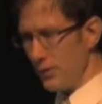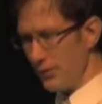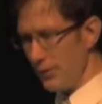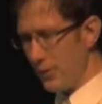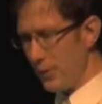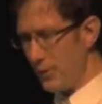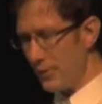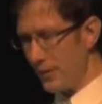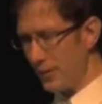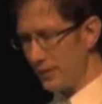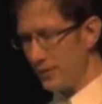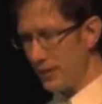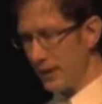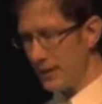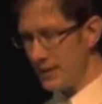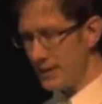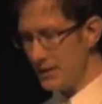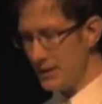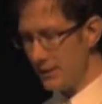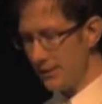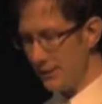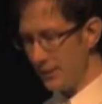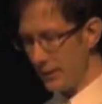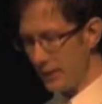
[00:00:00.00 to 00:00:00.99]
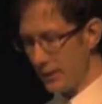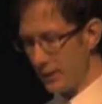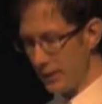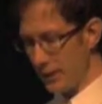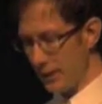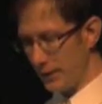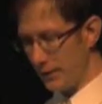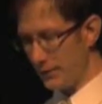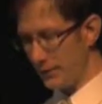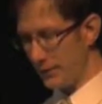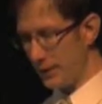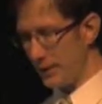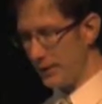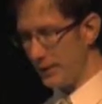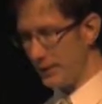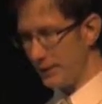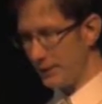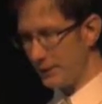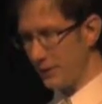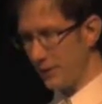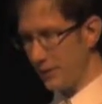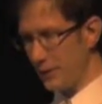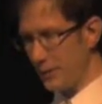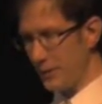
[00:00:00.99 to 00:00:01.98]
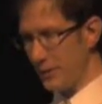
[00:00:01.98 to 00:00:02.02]
from a scientific study
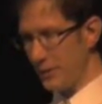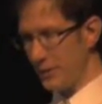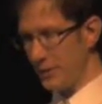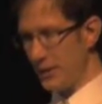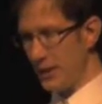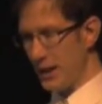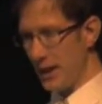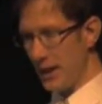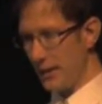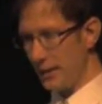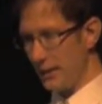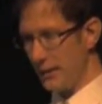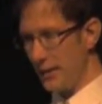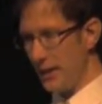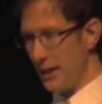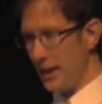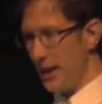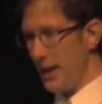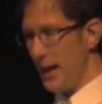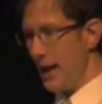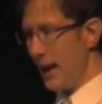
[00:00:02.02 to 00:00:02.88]
that's already been done.